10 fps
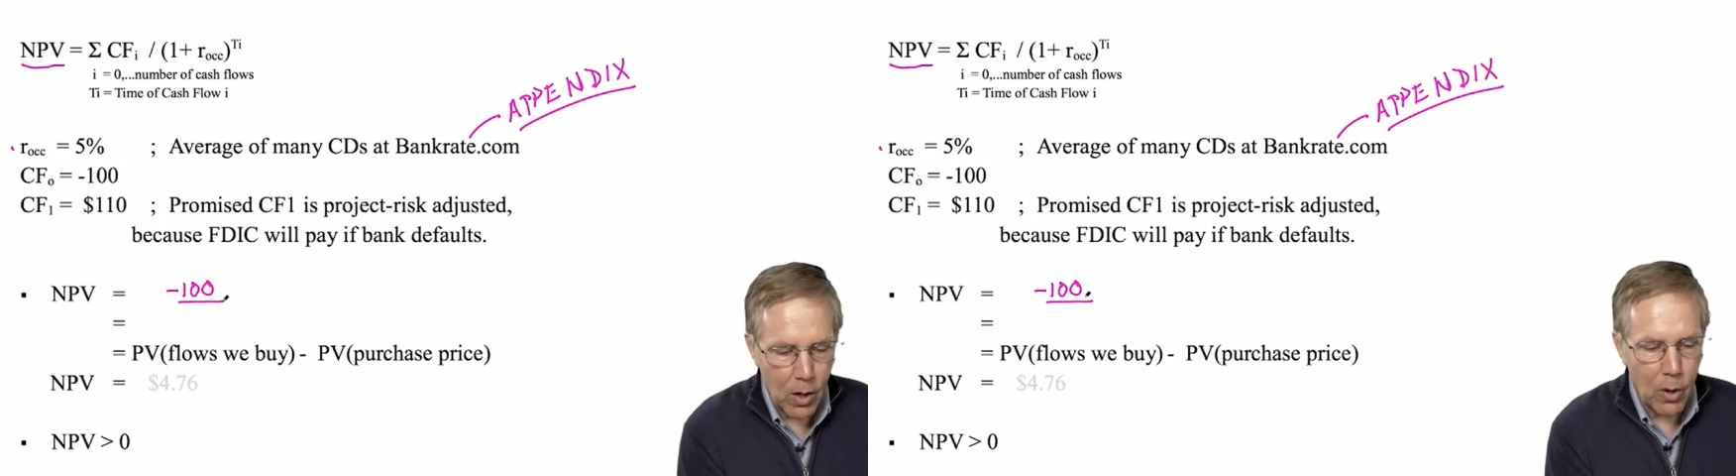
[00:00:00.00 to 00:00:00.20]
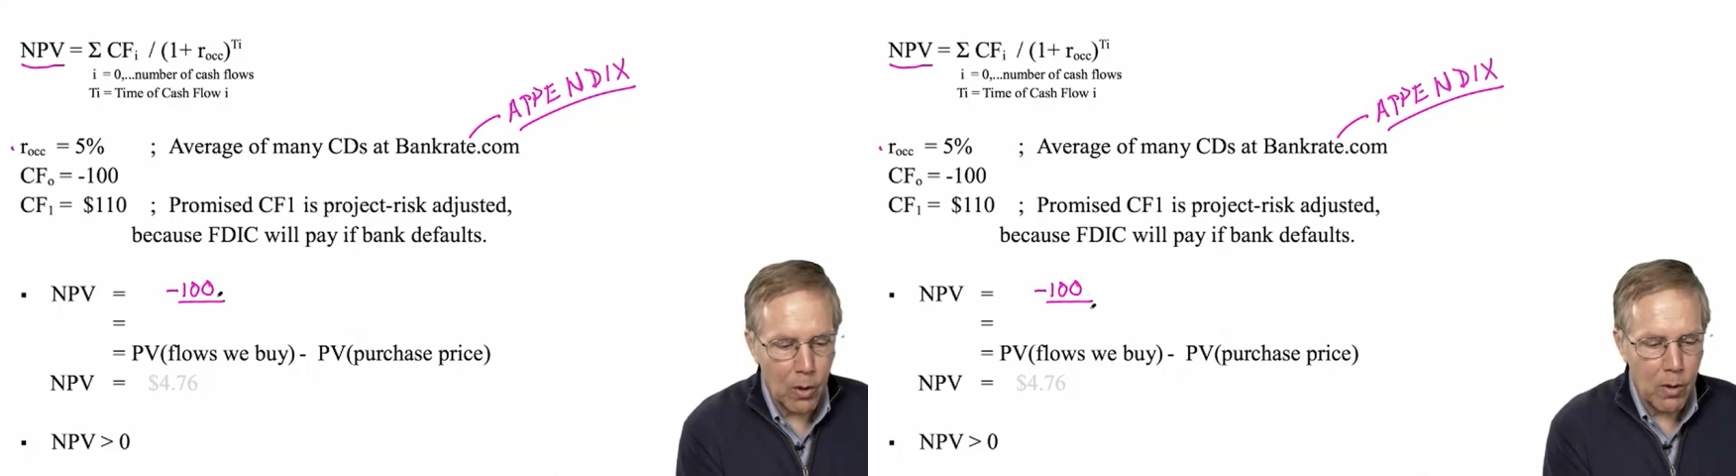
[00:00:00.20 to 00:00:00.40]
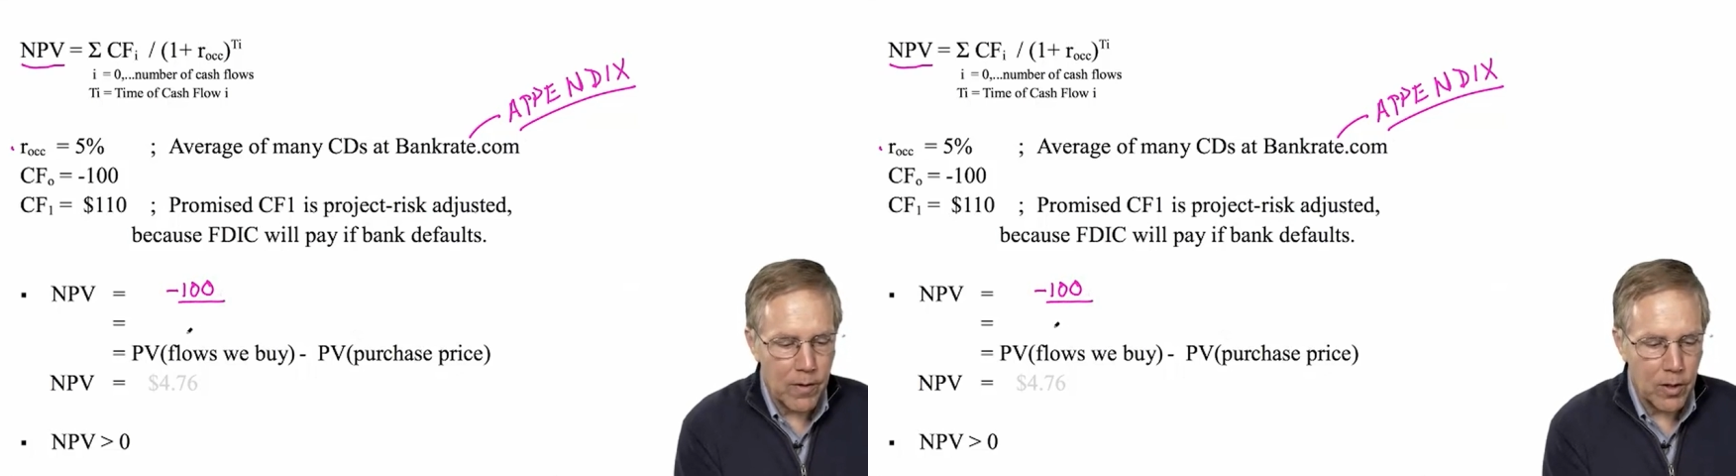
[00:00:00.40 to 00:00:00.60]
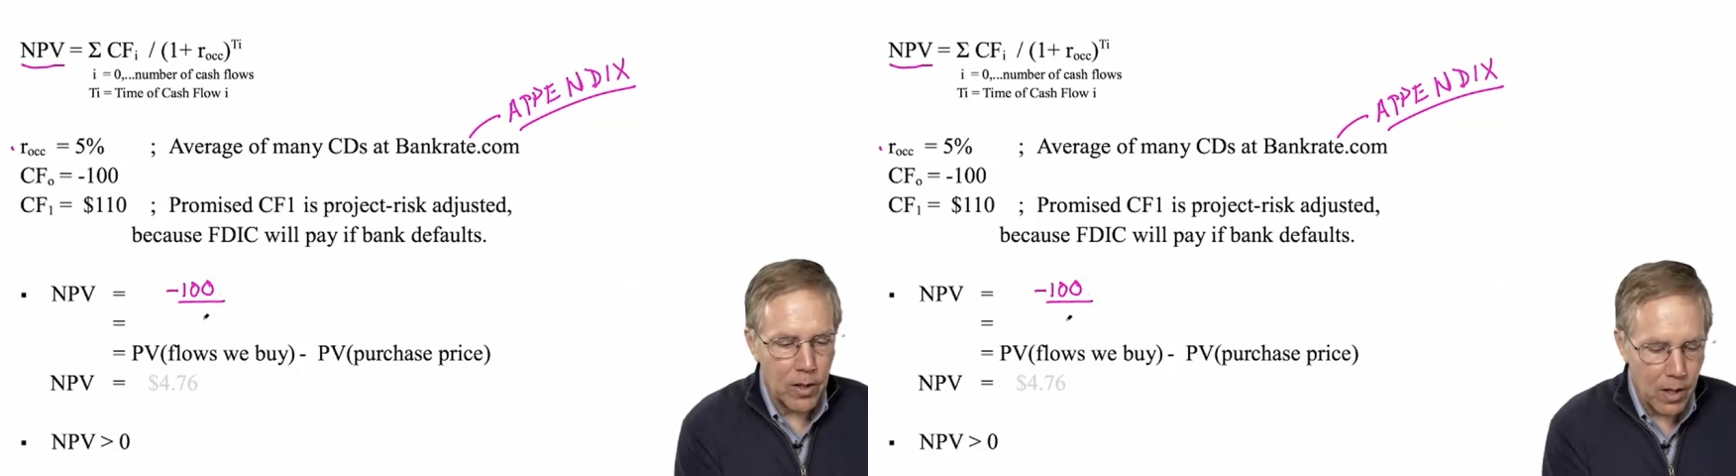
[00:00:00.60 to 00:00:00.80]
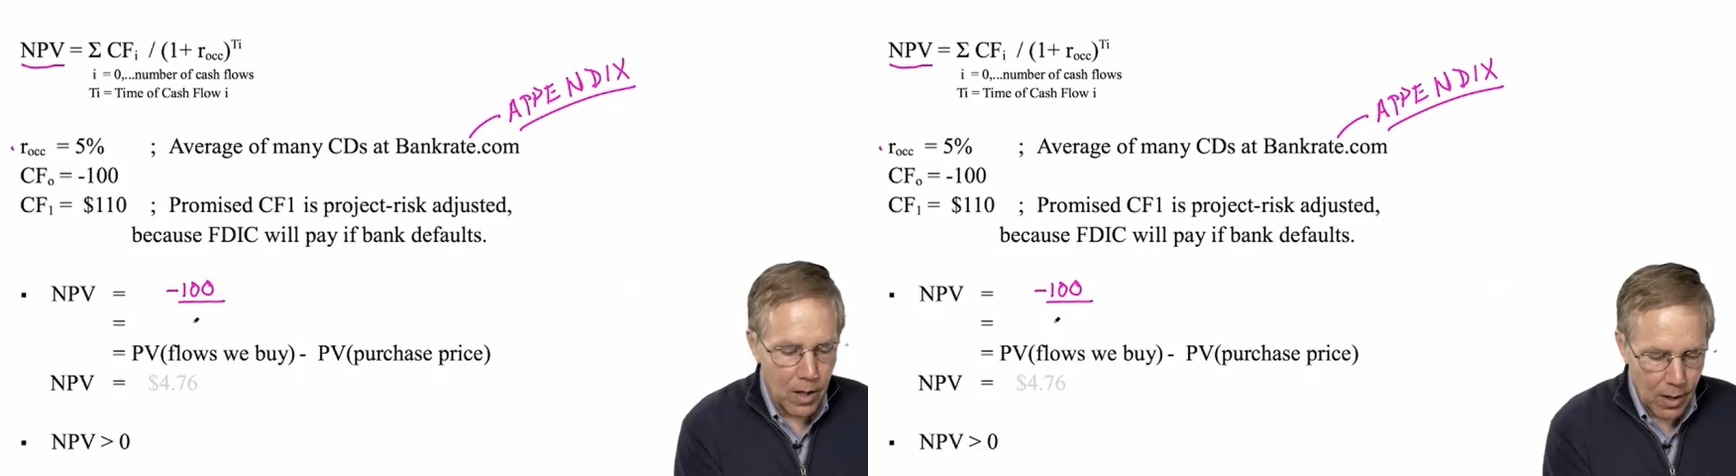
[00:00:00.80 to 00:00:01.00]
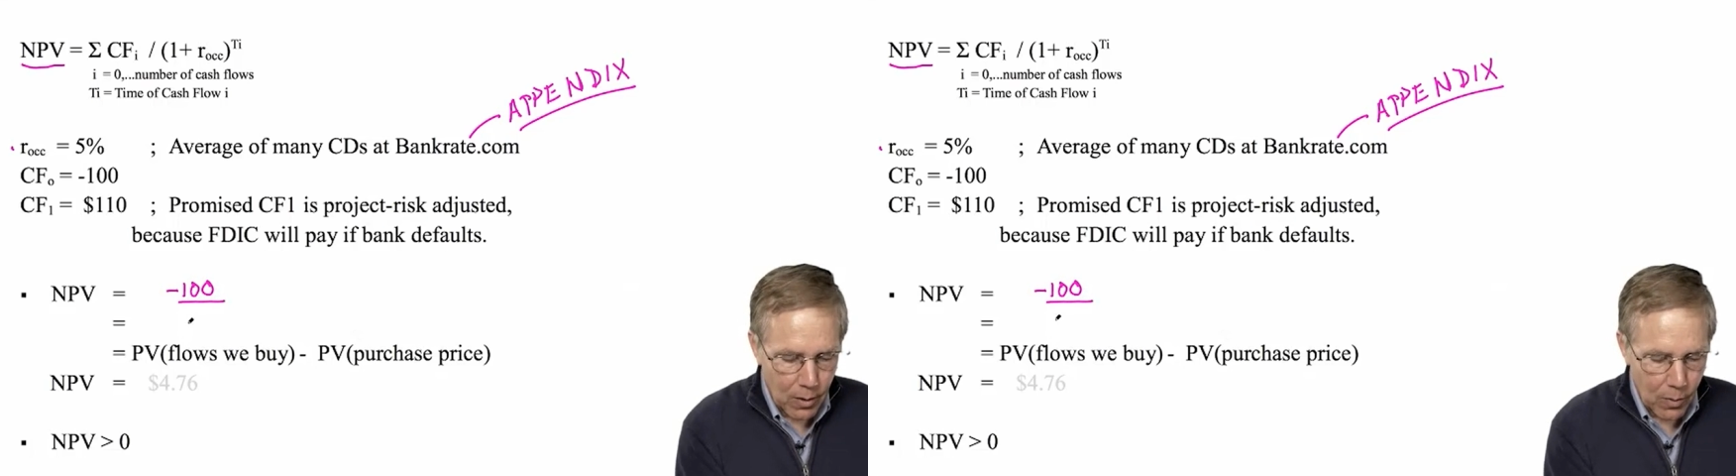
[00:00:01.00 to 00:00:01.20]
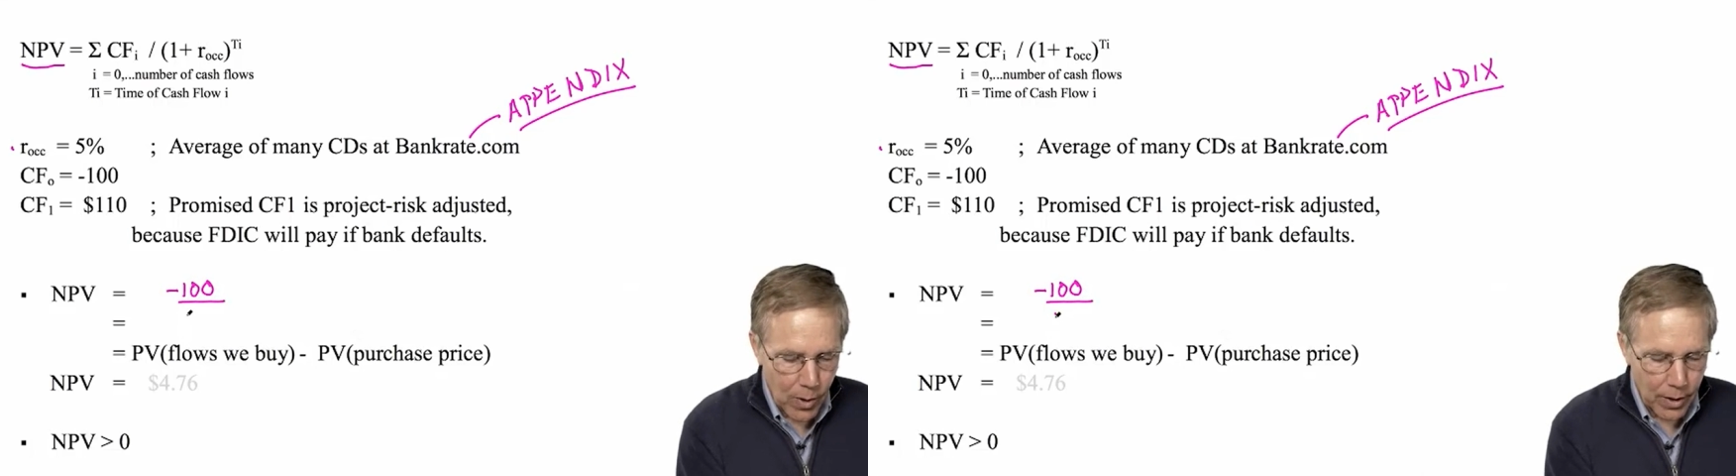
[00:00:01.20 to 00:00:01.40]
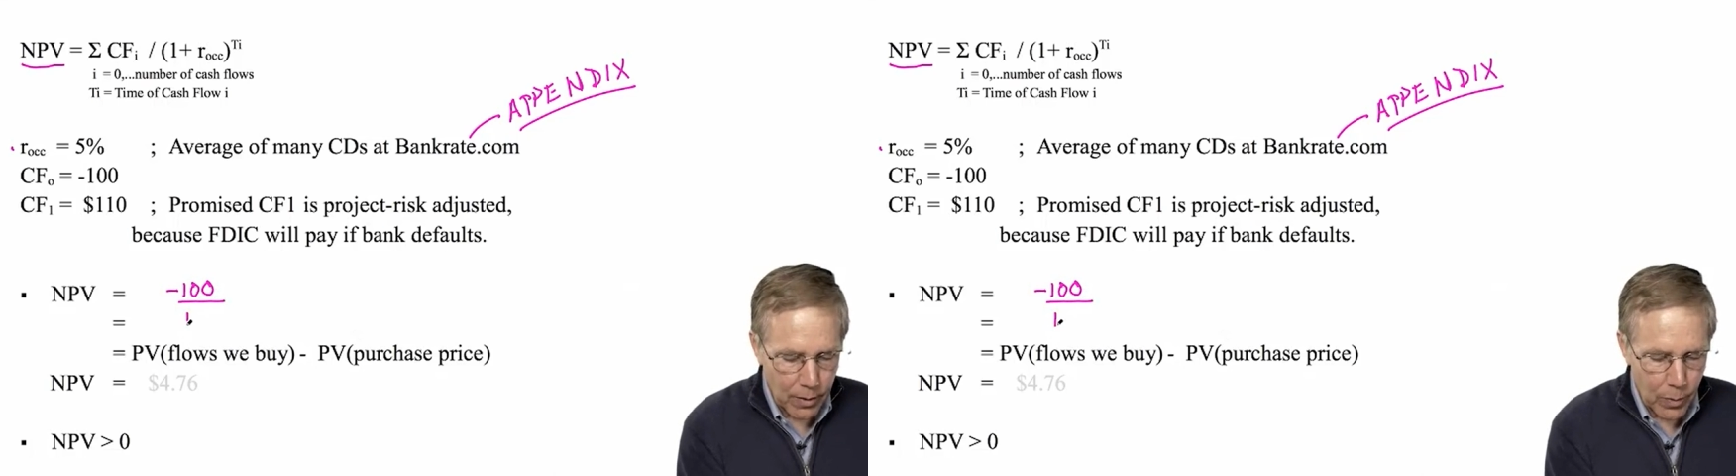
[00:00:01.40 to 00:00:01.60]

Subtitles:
over what?